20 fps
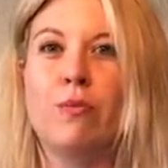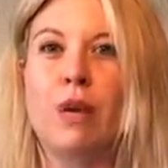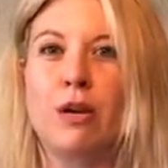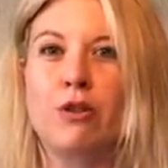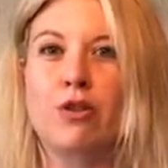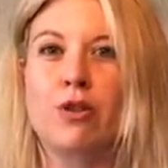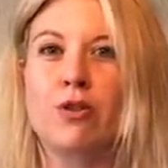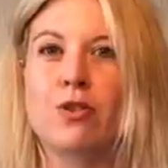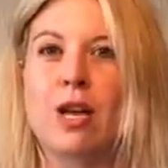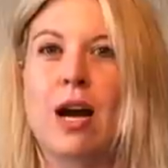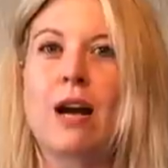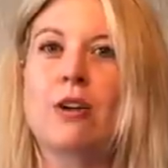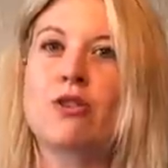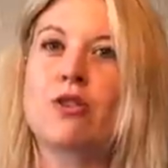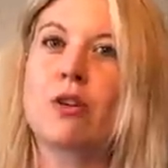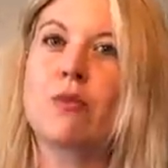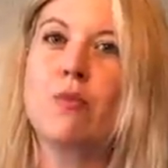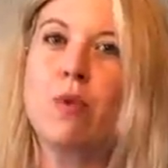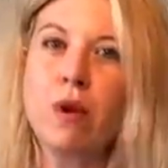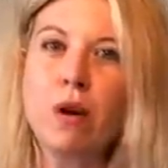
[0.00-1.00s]
measures
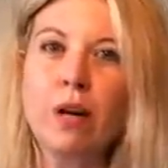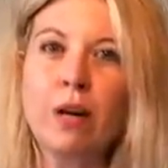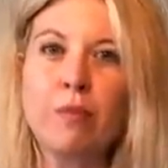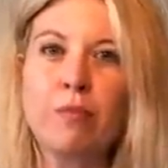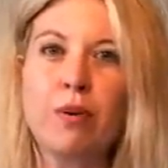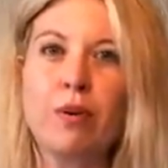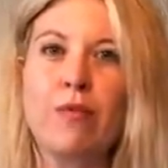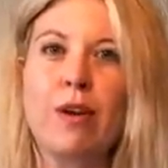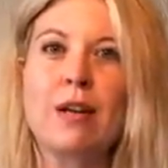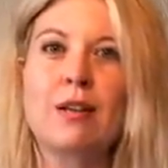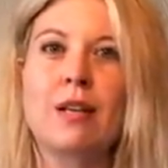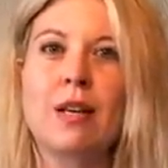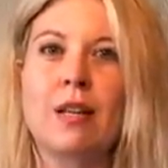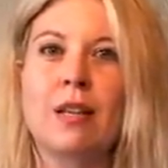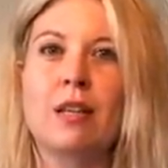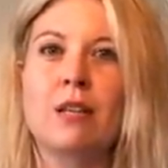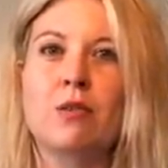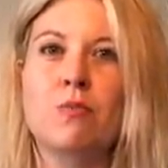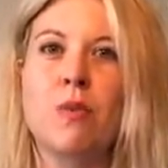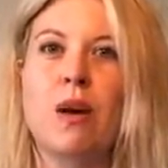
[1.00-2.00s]
actually work in
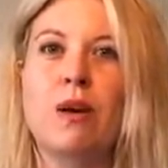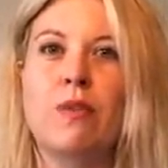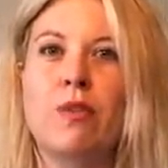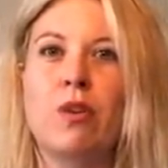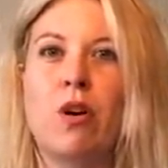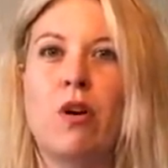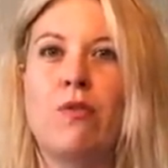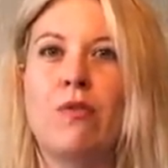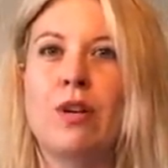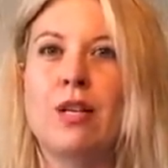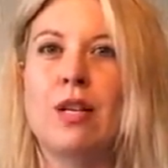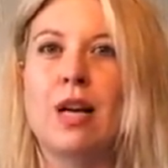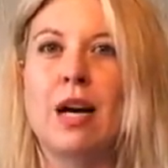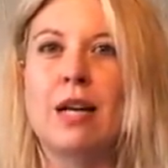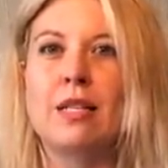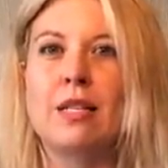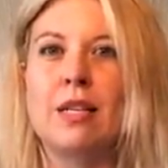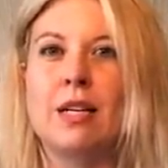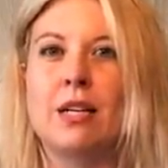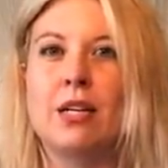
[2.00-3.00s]
preventing the spread of
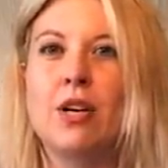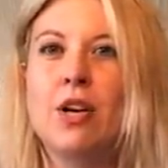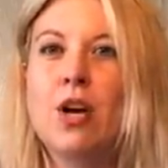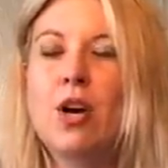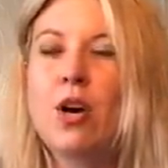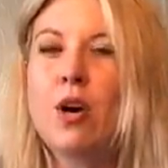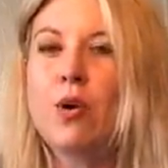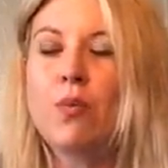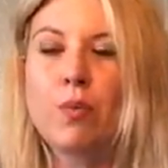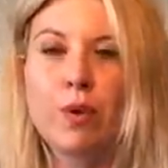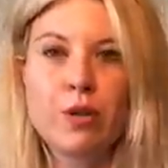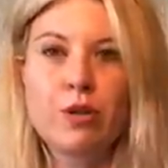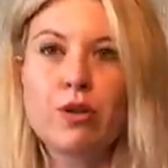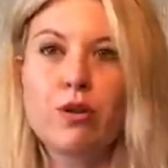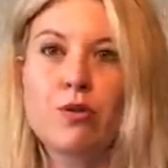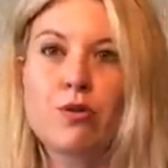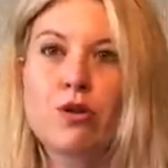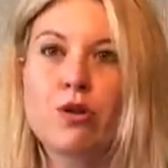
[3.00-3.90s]
COVID-19, would